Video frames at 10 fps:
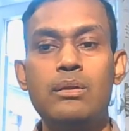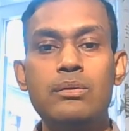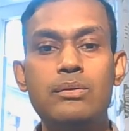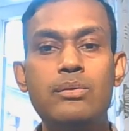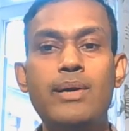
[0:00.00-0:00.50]

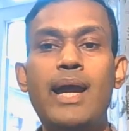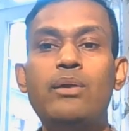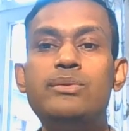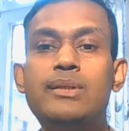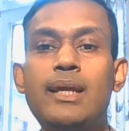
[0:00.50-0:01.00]
So I
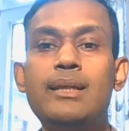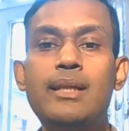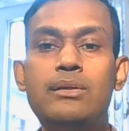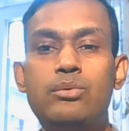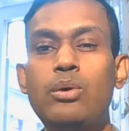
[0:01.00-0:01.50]
would say
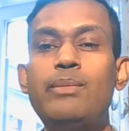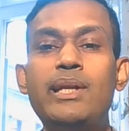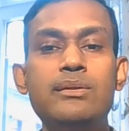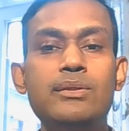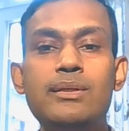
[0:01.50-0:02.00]
that 2
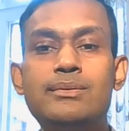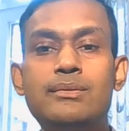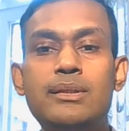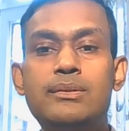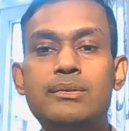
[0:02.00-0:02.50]
minutes
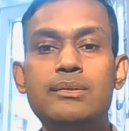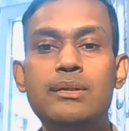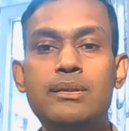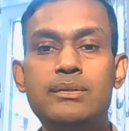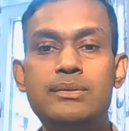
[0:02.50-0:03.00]
is
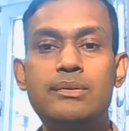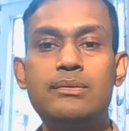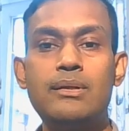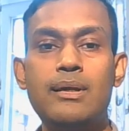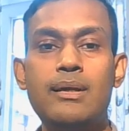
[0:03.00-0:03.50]

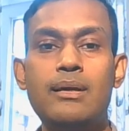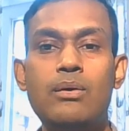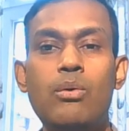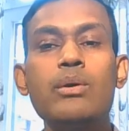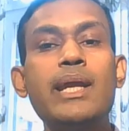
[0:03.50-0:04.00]
it's
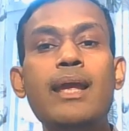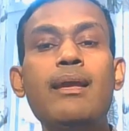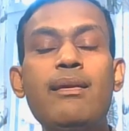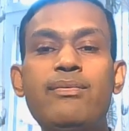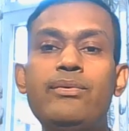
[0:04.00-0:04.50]
okay
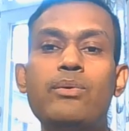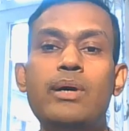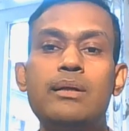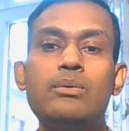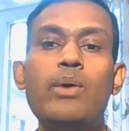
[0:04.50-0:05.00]
if you
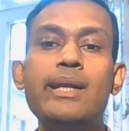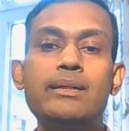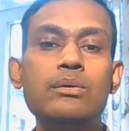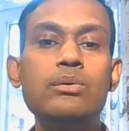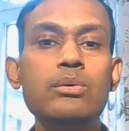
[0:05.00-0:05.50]
are
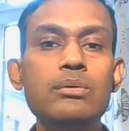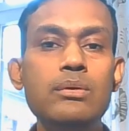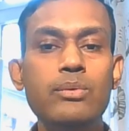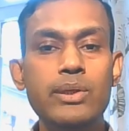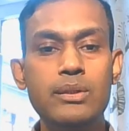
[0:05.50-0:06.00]
quite good
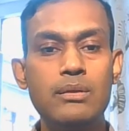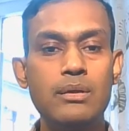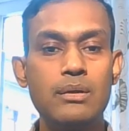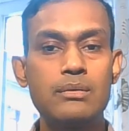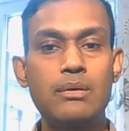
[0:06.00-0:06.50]
with
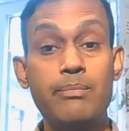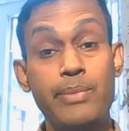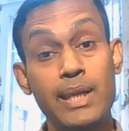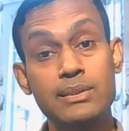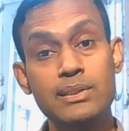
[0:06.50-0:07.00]

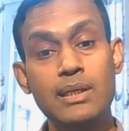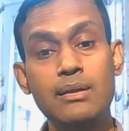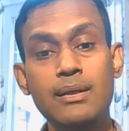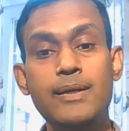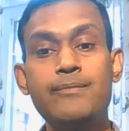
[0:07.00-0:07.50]

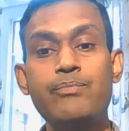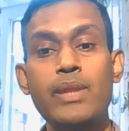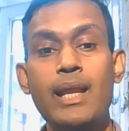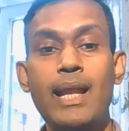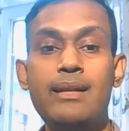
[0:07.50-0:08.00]
comprehension,
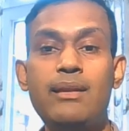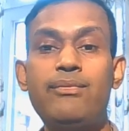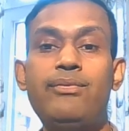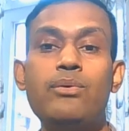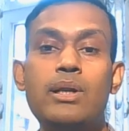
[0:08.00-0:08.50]
and
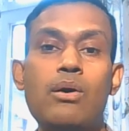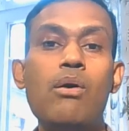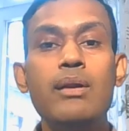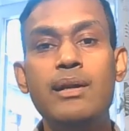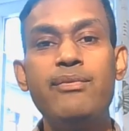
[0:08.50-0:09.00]
if you are
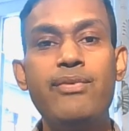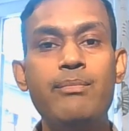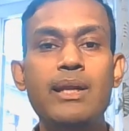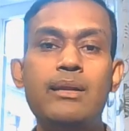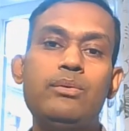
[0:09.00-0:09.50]
already
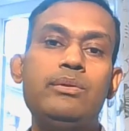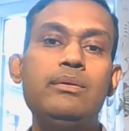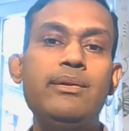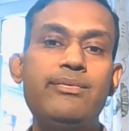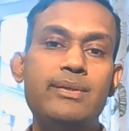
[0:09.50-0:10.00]
familiar
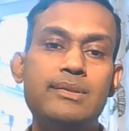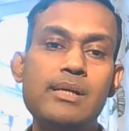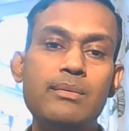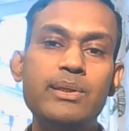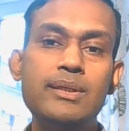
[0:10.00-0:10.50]
with different
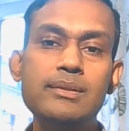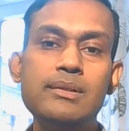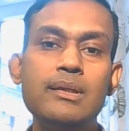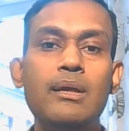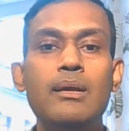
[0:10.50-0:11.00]

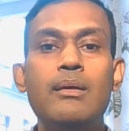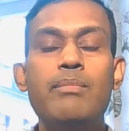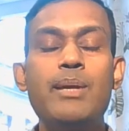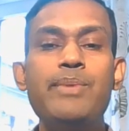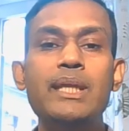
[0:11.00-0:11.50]
services,
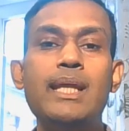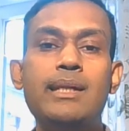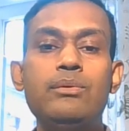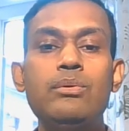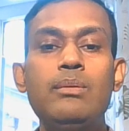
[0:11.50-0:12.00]
maybe then
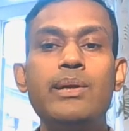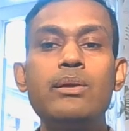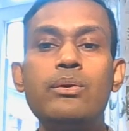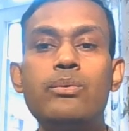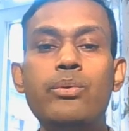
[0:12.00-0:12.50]
you will be
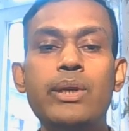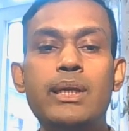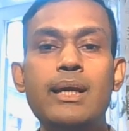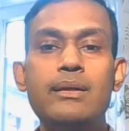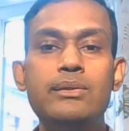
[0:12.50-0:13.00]

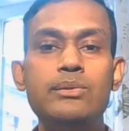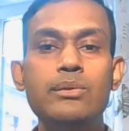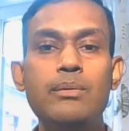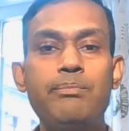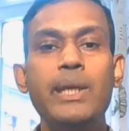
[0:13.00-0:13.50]
quicker
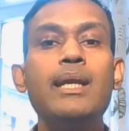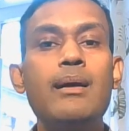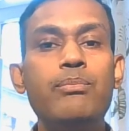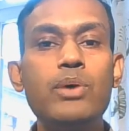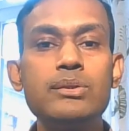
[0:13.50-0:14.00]
to pick
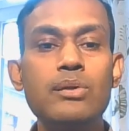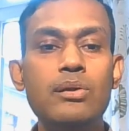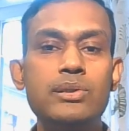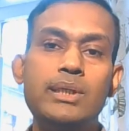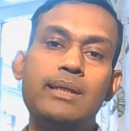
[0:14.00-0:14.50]
up one
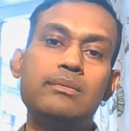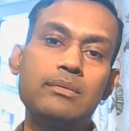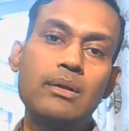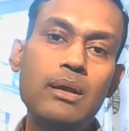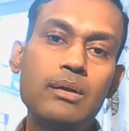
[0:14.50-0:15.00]
solution and
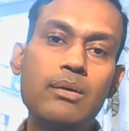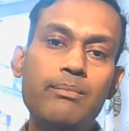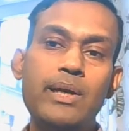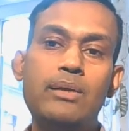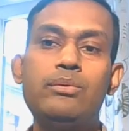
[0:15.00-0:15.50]

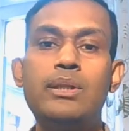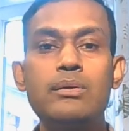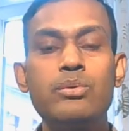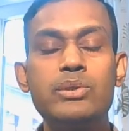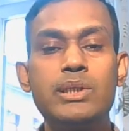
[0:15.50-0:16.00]
compare with the
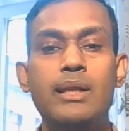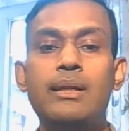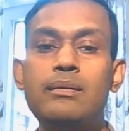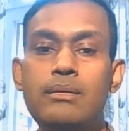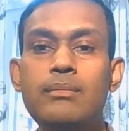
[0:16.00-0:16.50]
question
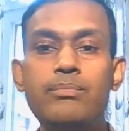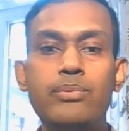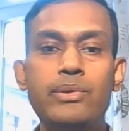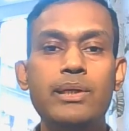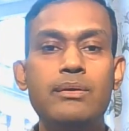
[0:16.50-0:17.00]
and
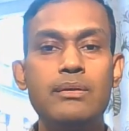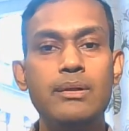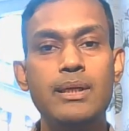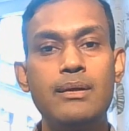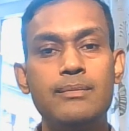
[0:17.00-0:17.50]
put it
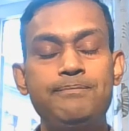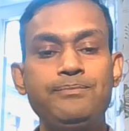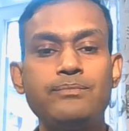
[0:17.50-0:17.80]
there.